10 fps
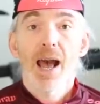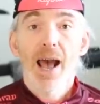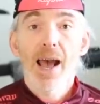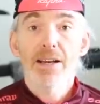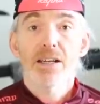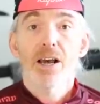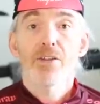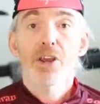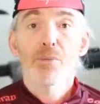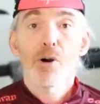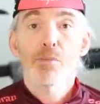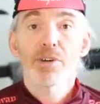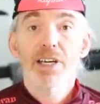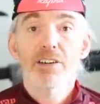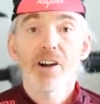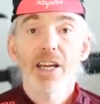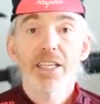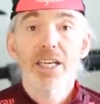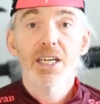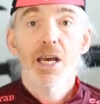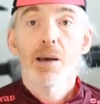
at the appropriate gradient,